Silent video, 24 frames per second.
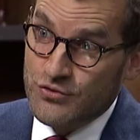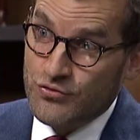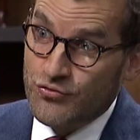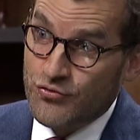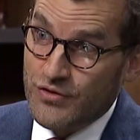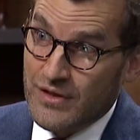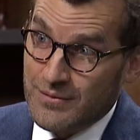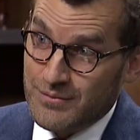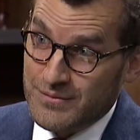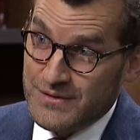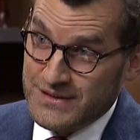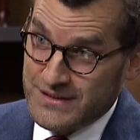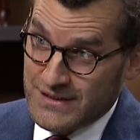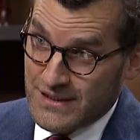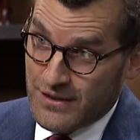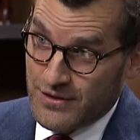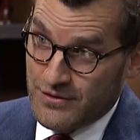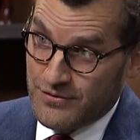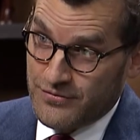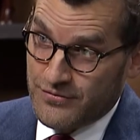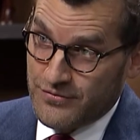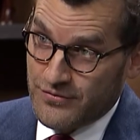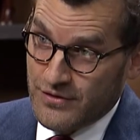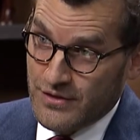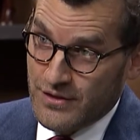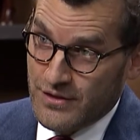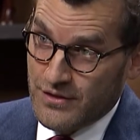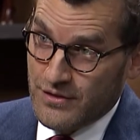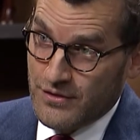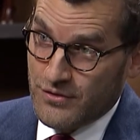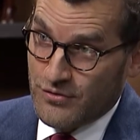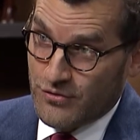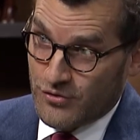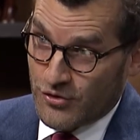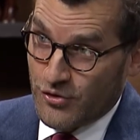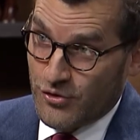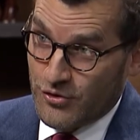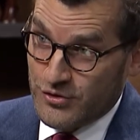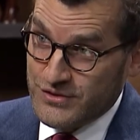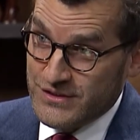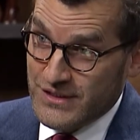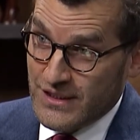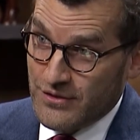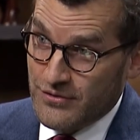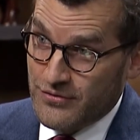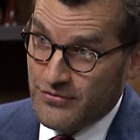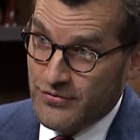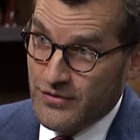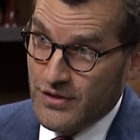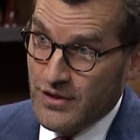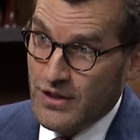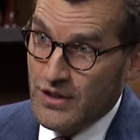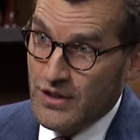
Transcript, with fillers: to himself or ah. herself.